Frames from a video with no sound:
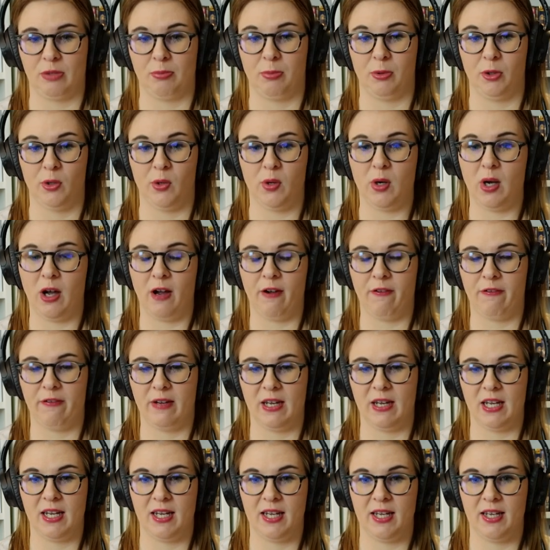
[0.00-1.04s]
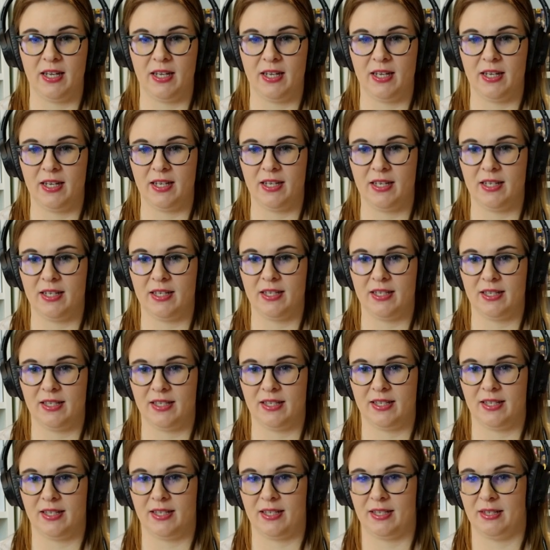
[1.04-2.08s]
just blew off
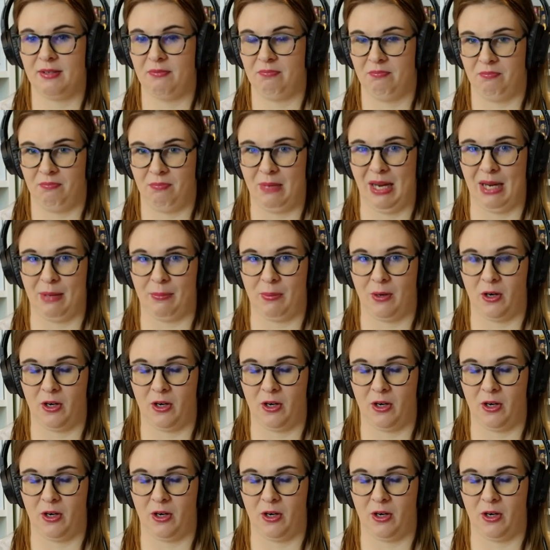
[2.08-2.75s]
his man